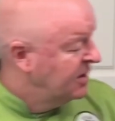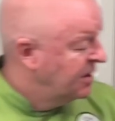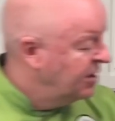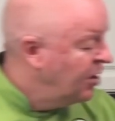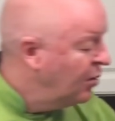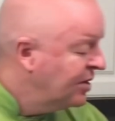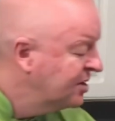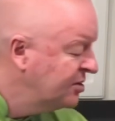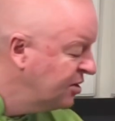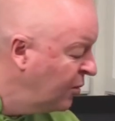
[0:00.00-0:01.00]
You
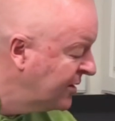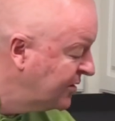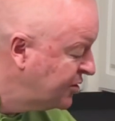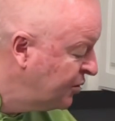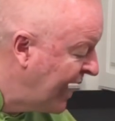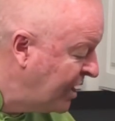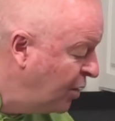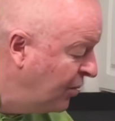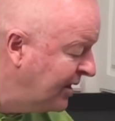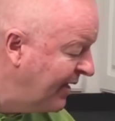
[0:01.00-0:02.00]
wouldn't do that.
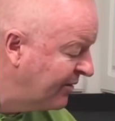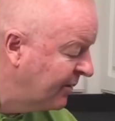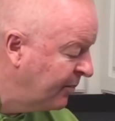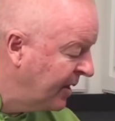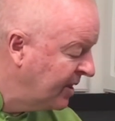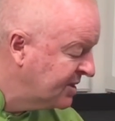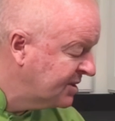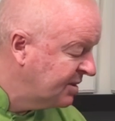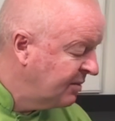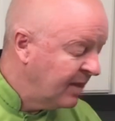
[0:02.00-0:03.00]
You would never,
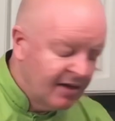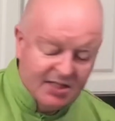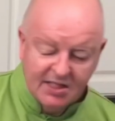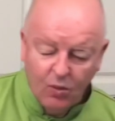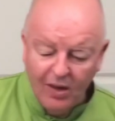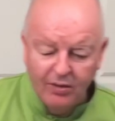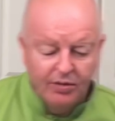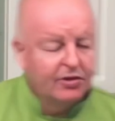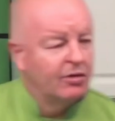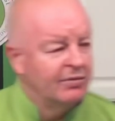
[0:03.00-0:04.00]
because the oil,
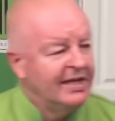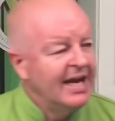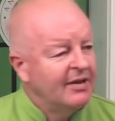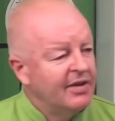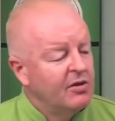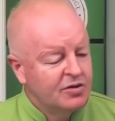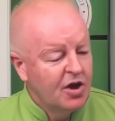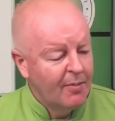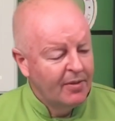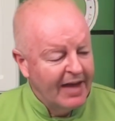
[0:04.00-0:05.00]
you don't need anything on
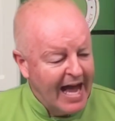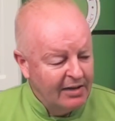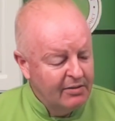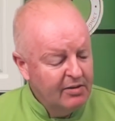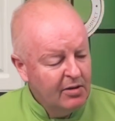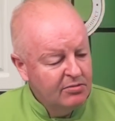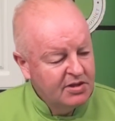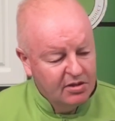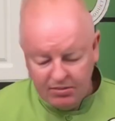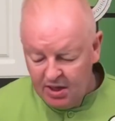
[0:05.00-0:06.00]
top of that, you know,
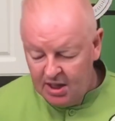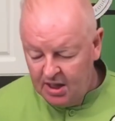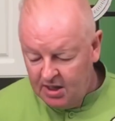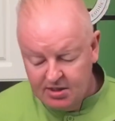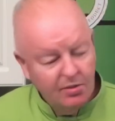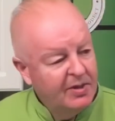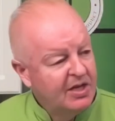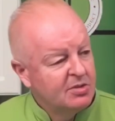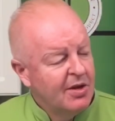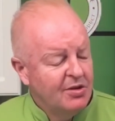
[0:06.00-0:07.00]
so So
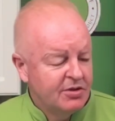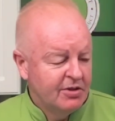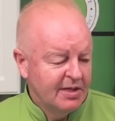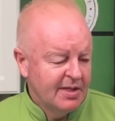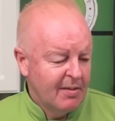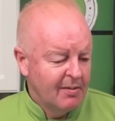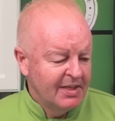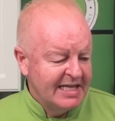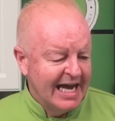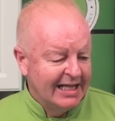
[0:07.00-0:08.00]
because when you're doing something
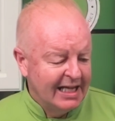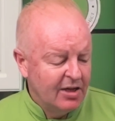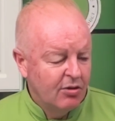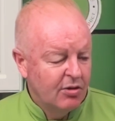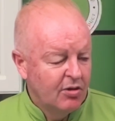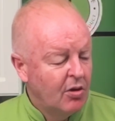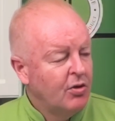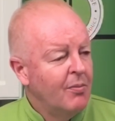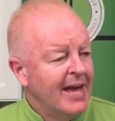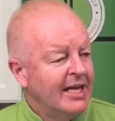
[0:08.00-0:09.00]
metallic, you're
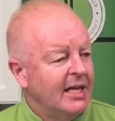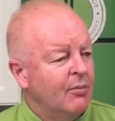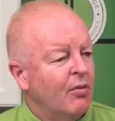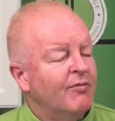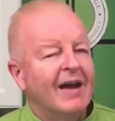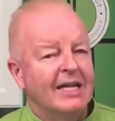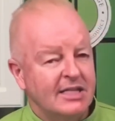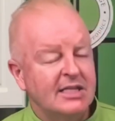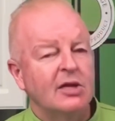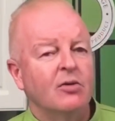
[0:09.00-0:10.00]
making it more
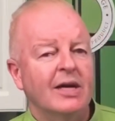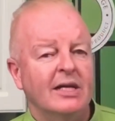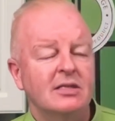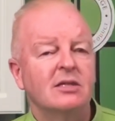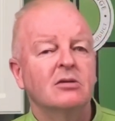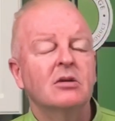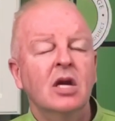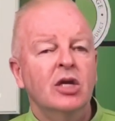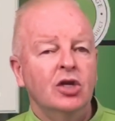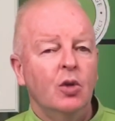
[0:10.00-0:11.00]
fantasy looking. So
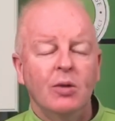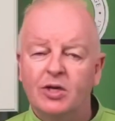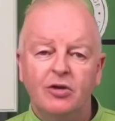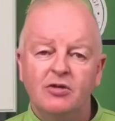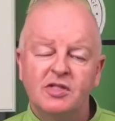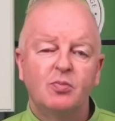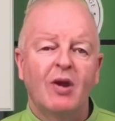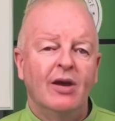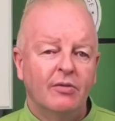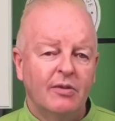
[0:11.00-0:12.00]
you wouldn't use
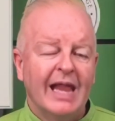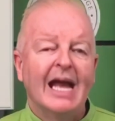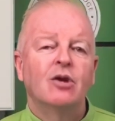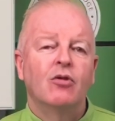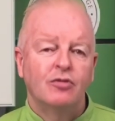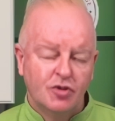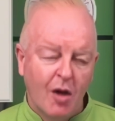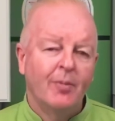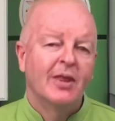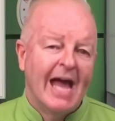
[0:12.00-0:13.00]
spray on lacquer on
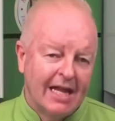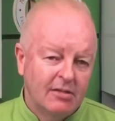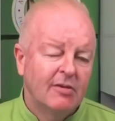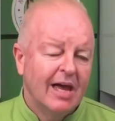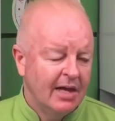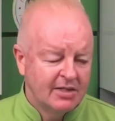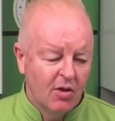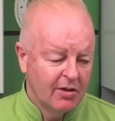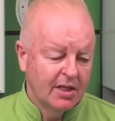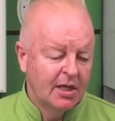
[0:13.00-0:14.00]
top of that, okay? It's
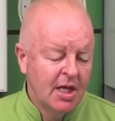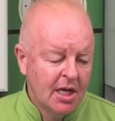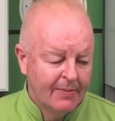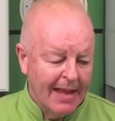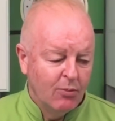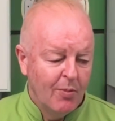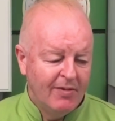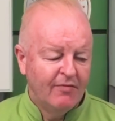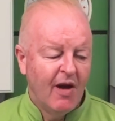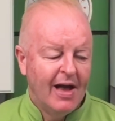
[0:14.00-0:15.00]
not gonna, that will be
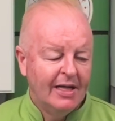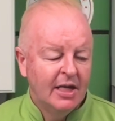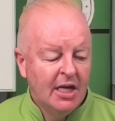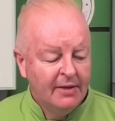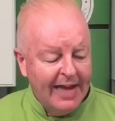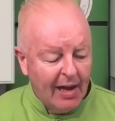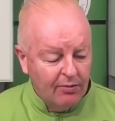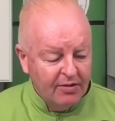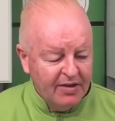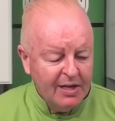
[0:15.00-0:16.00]
fine. Now,
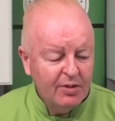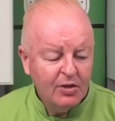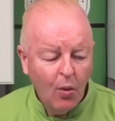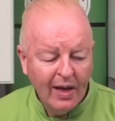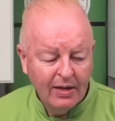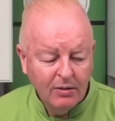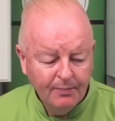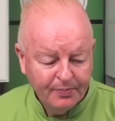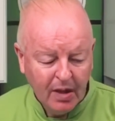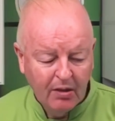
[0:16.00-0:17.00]
the thing with oil,
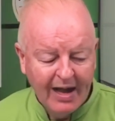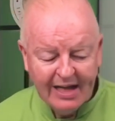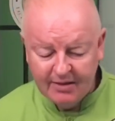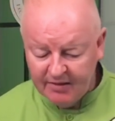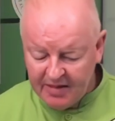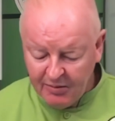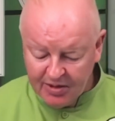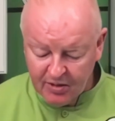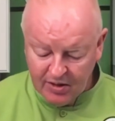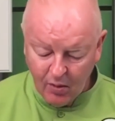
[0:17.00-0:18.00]
all right, the thing with
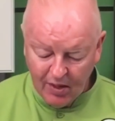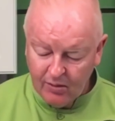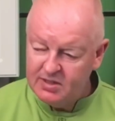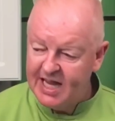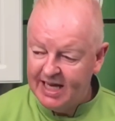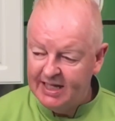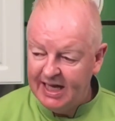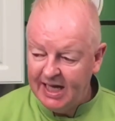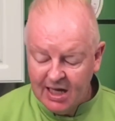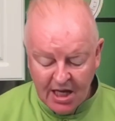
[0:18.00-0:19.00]
the oil
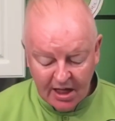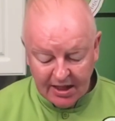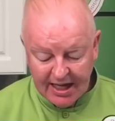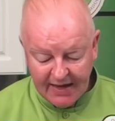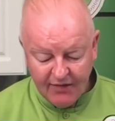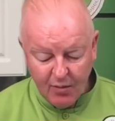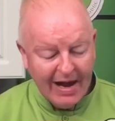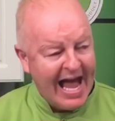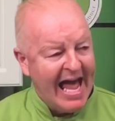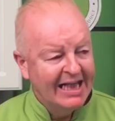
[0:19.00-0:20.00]
technique, like if you were
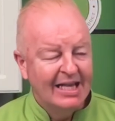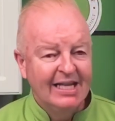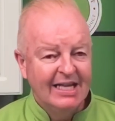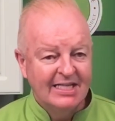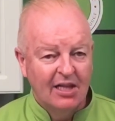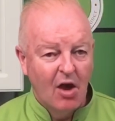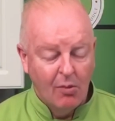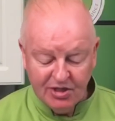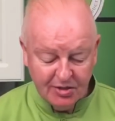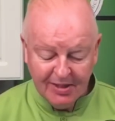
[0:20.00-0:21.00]
handling this a lot,
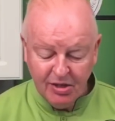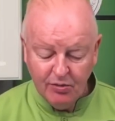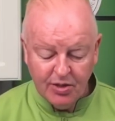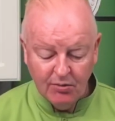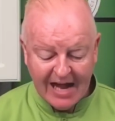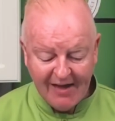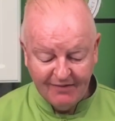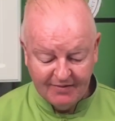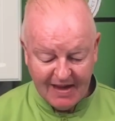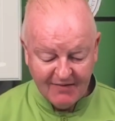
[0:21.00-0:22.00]
which I mean, you don't
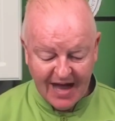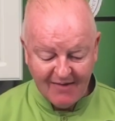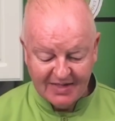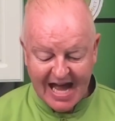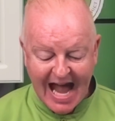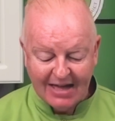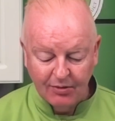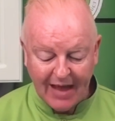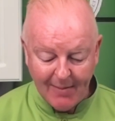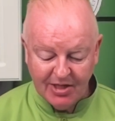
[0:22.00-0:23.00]
ever have to handle
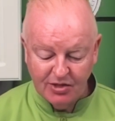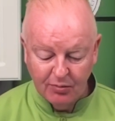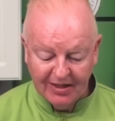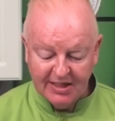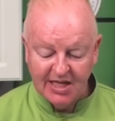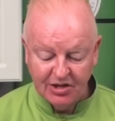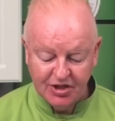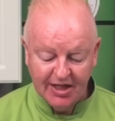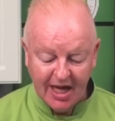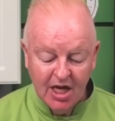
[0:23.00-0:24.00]
that because you're not really
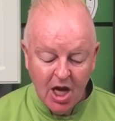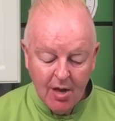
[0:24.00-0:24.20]
touching it.